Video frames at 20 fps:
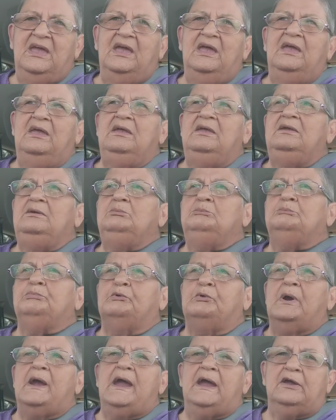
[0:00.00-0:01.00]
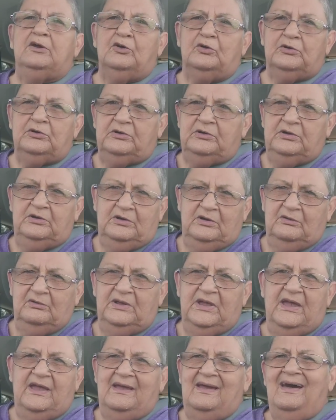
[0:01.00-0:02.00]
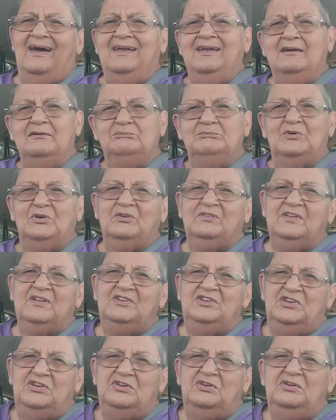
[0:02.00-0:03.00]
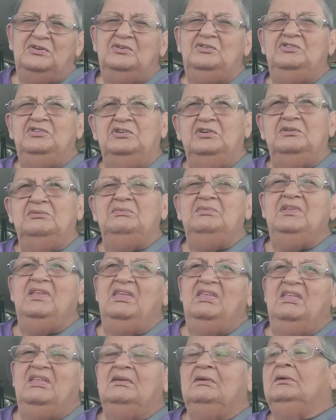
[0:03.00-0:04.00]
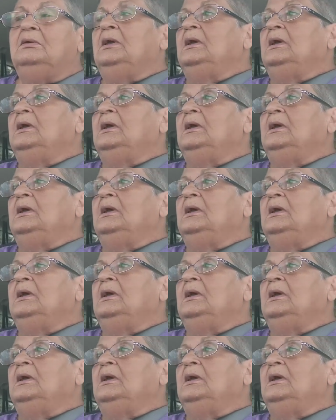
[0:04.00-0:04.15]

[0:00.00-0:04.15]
a braggart, okay? I have more than you do.